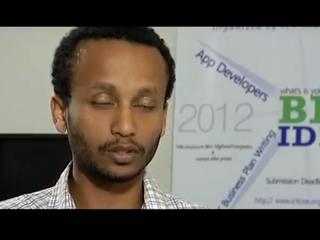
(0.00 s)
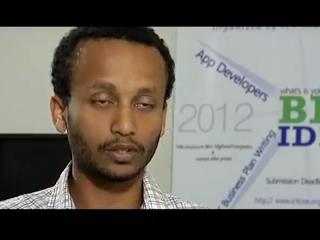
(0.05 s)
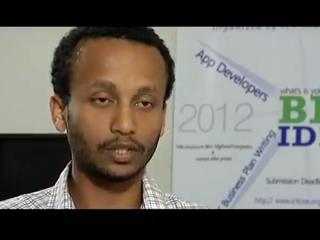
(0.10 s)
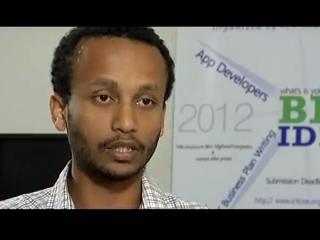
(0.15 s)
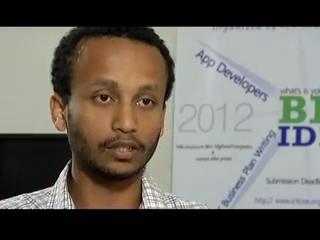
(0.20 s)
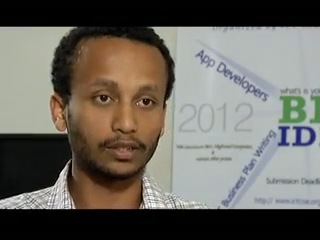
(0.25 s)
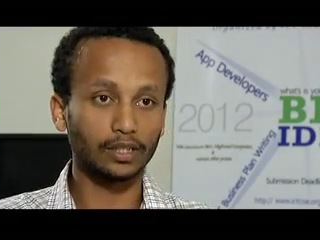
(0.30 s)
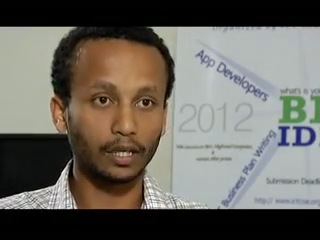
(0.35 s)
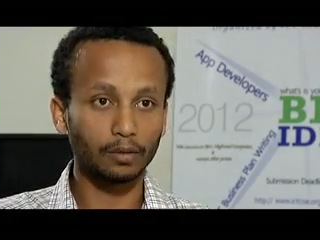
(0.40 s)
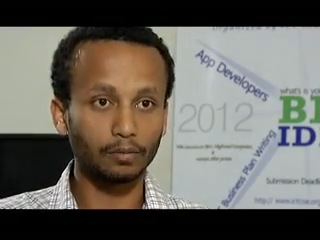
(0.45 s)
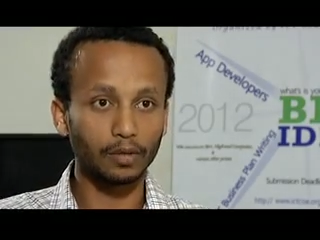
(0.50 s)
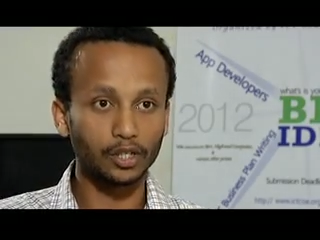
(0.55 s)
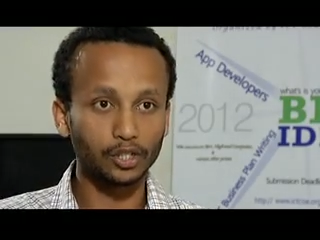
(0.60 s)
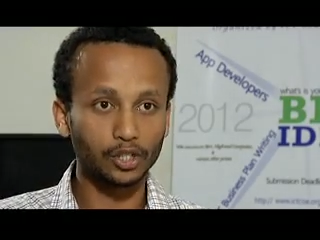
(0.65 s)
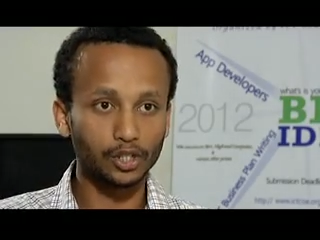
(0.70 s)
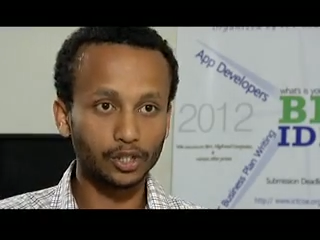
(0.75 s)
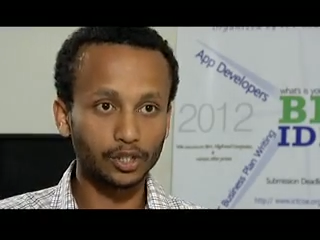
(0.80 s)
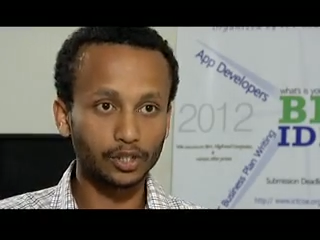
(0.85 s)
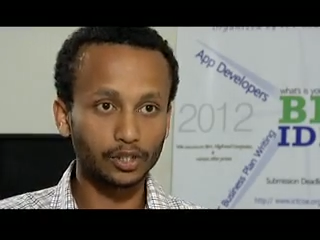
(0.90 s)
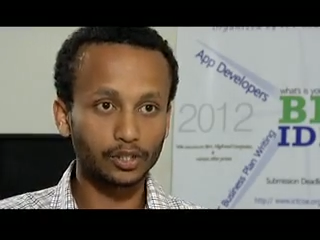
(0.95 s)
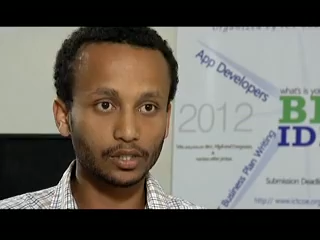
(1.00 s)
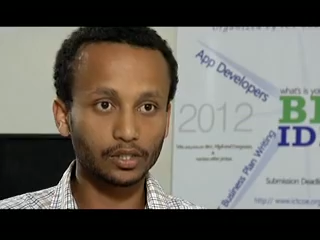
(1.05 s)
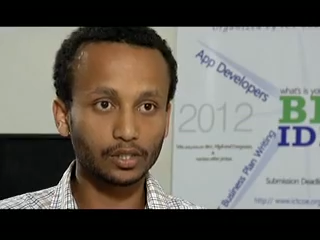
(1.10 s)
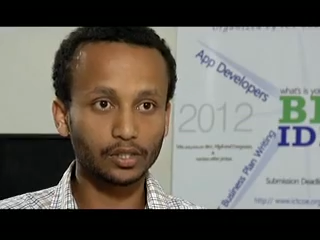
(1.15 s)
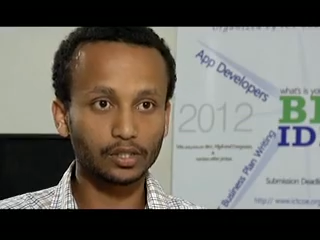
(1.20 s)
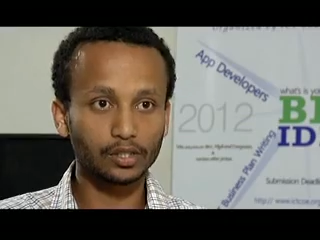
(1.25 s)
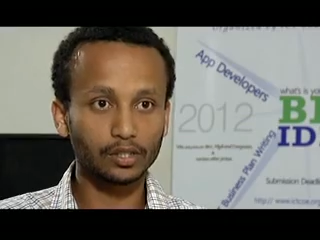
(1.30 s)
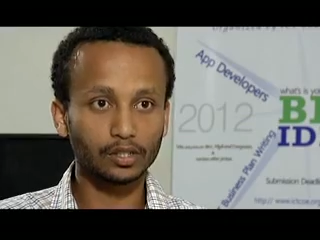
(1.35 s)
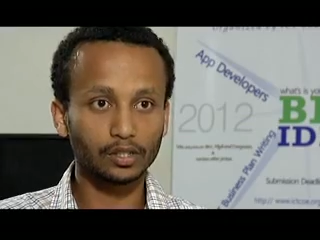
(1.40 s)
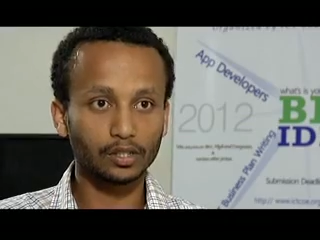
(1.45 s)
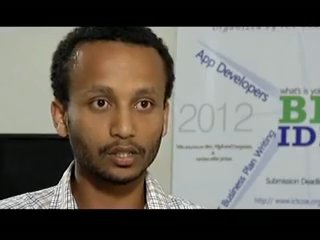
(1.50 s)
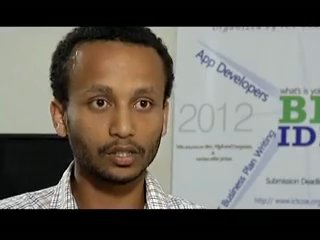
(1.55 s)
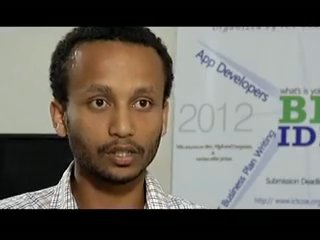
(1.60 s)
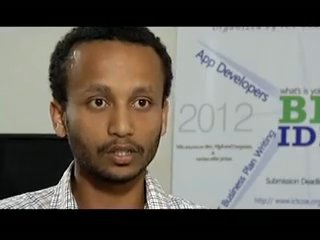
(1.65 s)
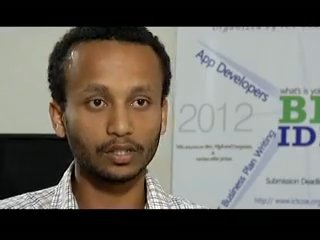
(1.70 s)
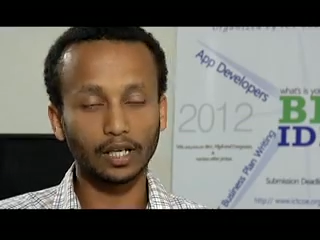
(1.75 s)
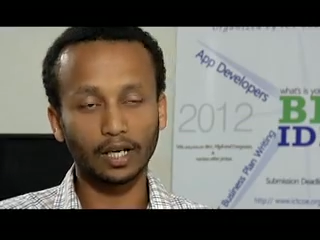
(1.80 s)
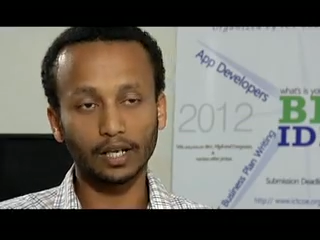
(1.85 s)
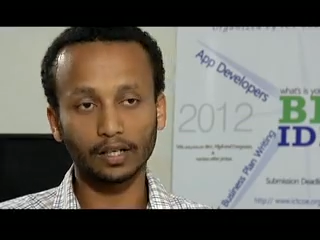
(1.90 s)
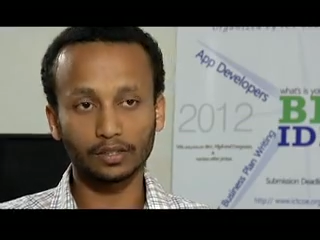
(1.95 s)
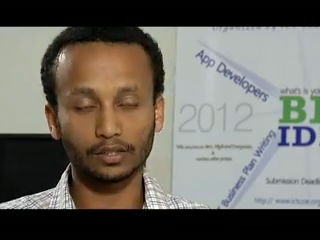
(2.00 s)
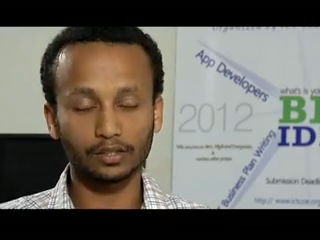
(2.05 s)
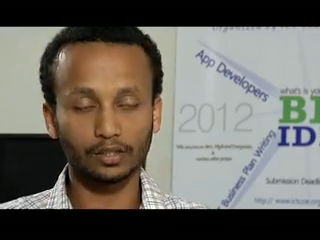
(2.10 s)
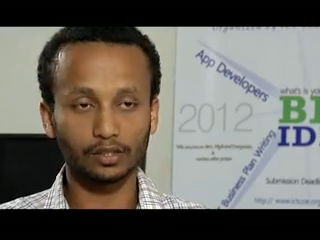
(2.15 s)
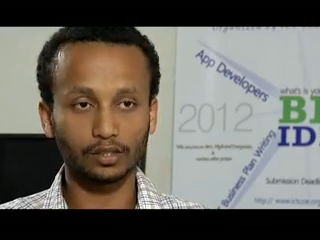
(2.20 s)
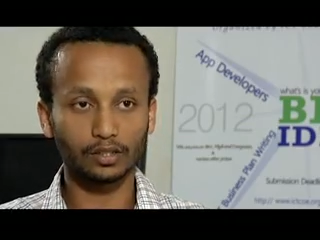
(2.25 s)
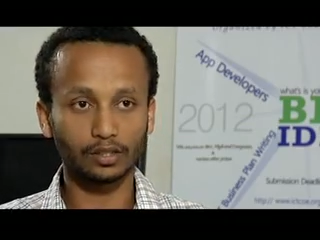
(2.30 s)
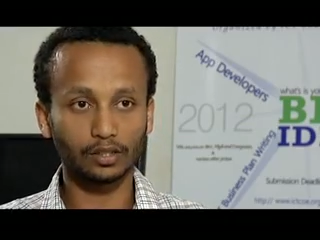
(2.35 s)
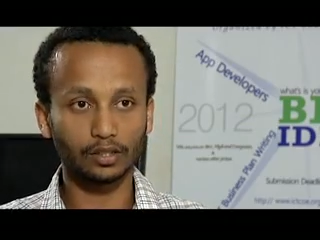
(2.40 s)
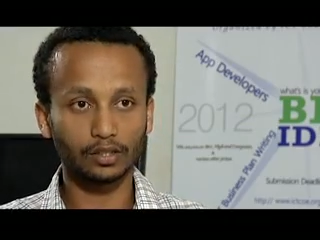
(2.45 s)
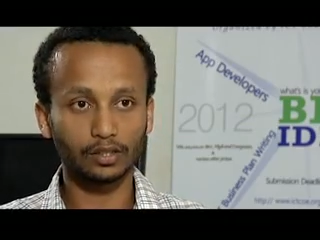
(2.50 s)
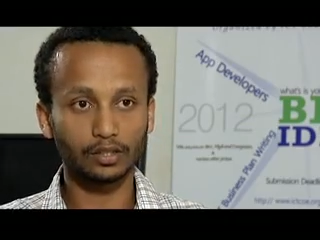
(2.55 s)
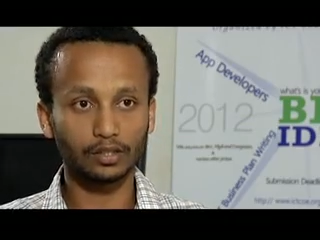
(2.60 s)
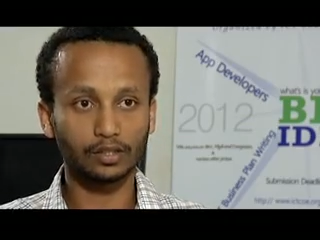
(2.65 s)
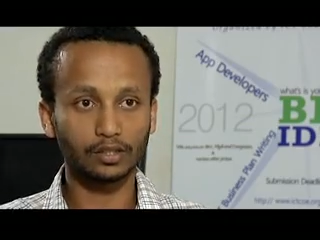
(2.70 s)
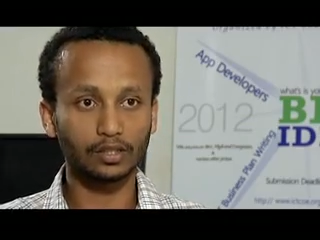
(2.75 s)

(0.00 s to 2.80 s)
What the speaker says: their dimensions, the accessories.